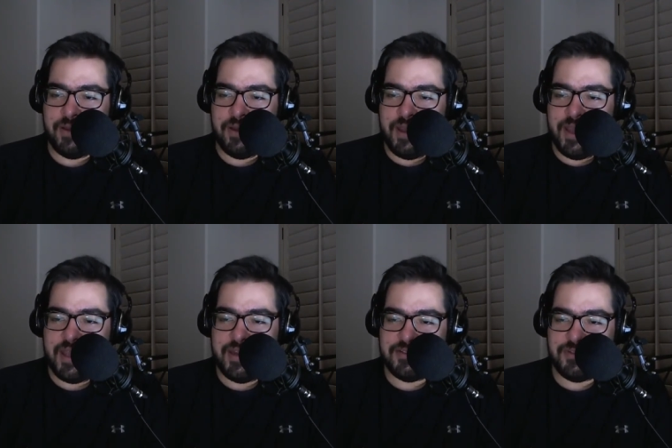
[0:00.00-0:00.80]
And
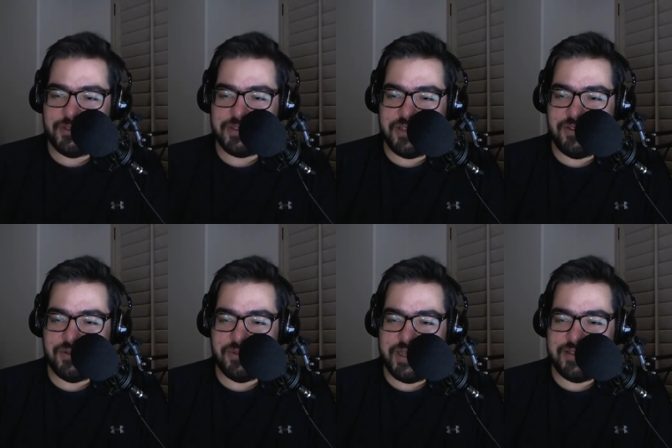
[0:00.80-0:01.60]
it's almost like you
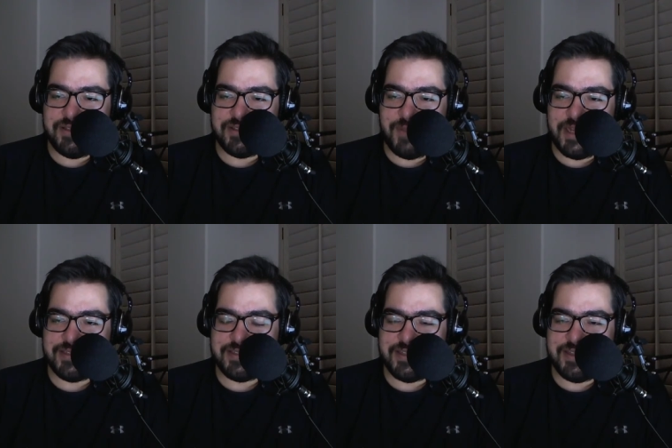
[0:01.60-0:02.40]
create this
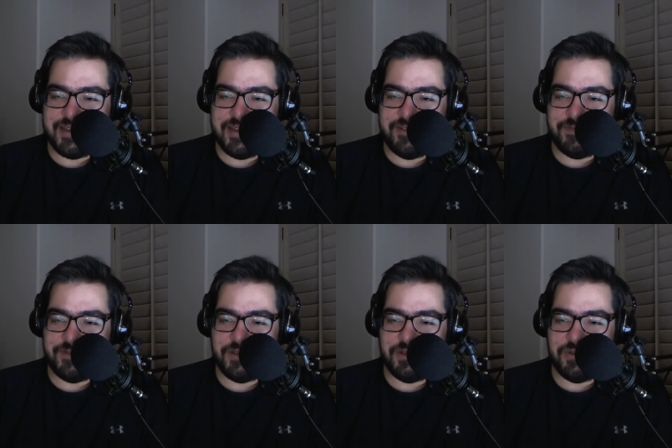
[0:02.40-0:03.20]
mindset that if
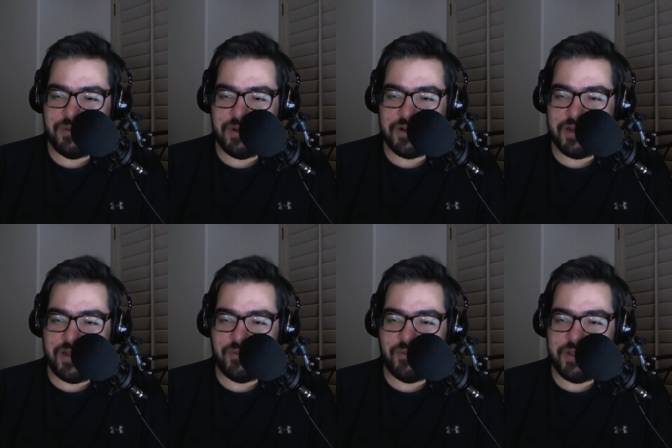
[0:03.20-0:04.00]
you are
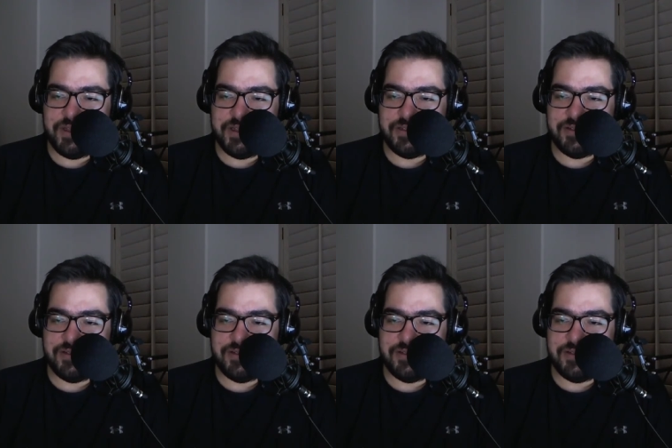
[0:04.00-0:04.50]
not willing